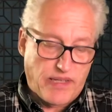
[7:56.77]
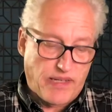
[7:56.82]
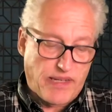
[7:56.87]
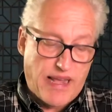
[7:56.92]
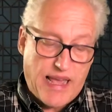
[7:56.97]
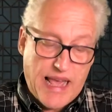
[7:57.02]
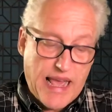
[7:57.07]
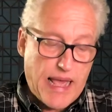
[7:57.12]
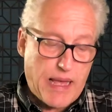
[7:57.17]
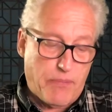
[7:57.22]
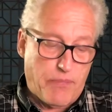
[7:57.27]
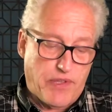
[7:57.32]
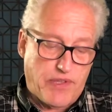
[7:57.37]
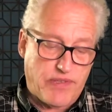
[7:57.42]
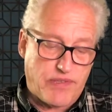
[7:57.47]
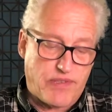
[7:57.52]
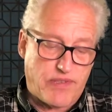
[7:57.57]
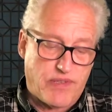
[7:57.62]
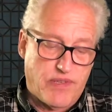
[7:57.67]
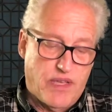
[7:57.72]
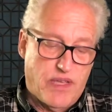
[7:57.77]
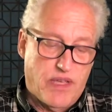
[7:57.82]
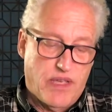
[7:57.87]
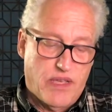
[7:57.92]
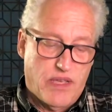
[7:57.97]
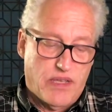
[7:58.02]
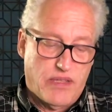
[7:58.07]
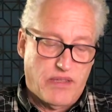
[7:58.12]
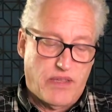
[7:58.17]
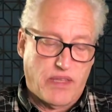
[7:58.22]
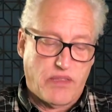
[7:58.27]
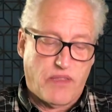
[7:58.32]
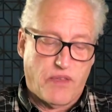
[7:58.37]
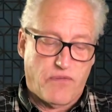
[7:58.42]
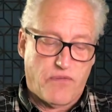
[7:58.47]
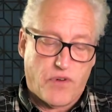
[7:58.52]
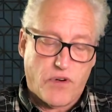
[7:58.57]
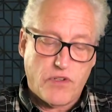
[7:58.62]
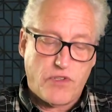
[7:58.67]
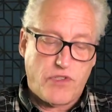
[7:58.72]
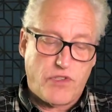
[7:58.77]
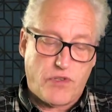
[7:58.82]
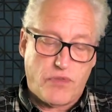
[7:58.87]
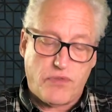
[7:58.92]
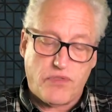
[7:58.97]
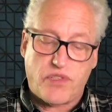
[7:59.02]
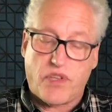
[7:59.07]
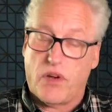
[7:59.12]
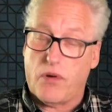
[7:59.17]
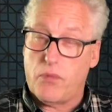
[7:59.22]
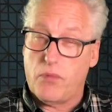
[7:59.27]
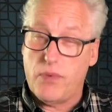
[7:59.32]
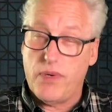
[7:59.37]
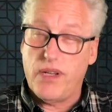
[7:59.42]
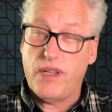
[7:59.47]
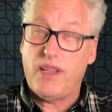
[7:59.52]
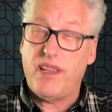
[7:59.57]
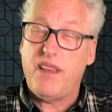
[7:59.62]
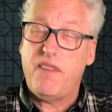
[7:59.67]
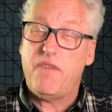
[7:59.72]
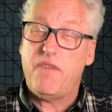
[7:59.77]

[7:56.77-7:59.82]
in habits that the virtues are really